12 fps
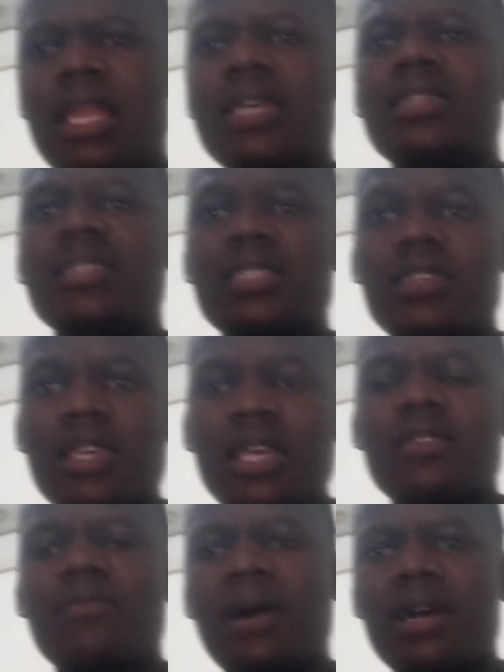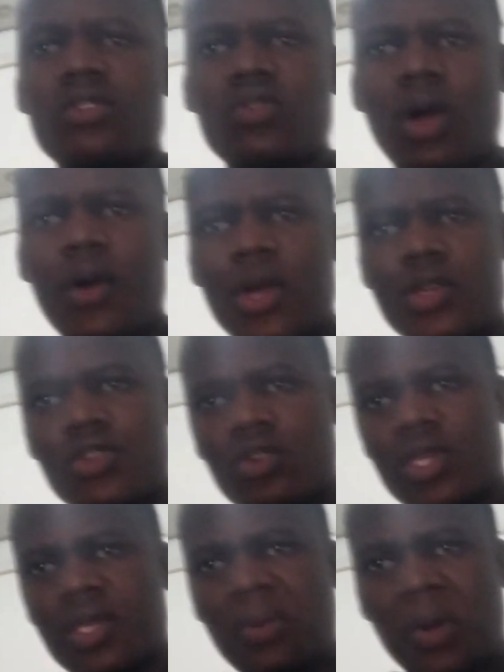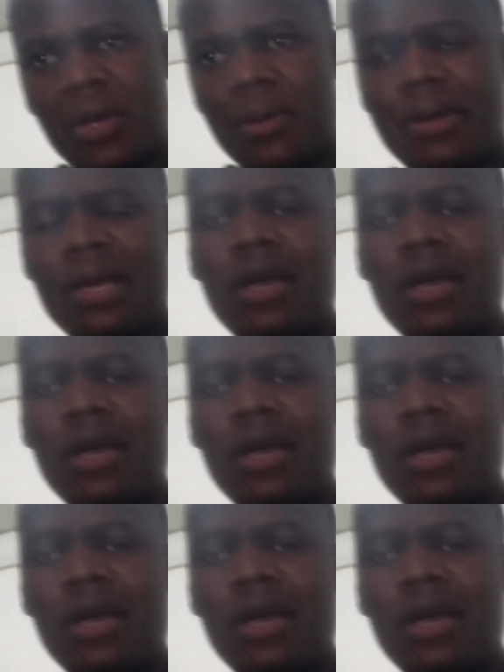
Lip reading: Let us get back to our drawing board.